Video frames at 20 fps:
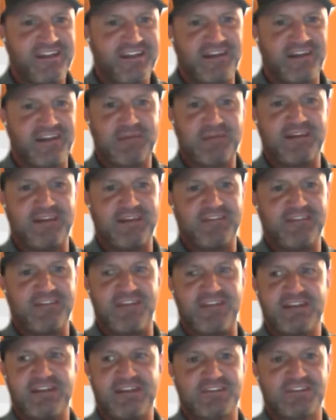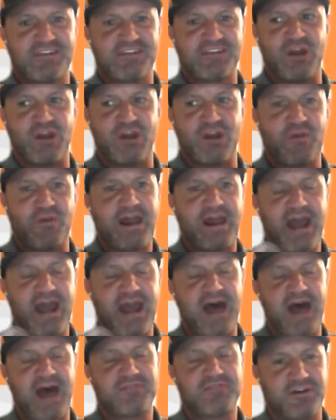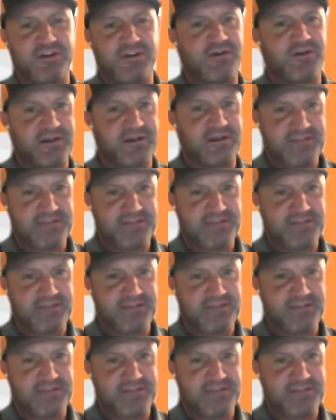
I mean, they just know that I have to do it.